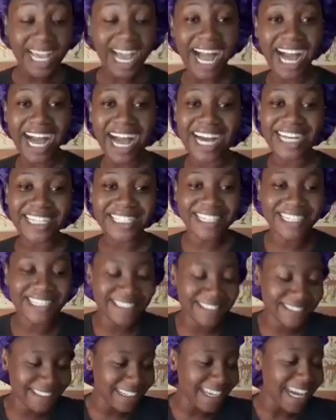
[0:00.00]
And
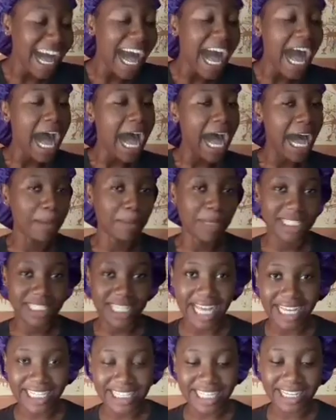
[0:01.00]
I'm
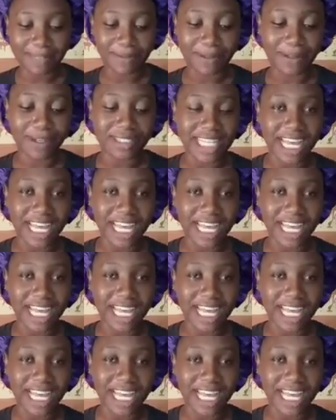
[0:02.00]
excited because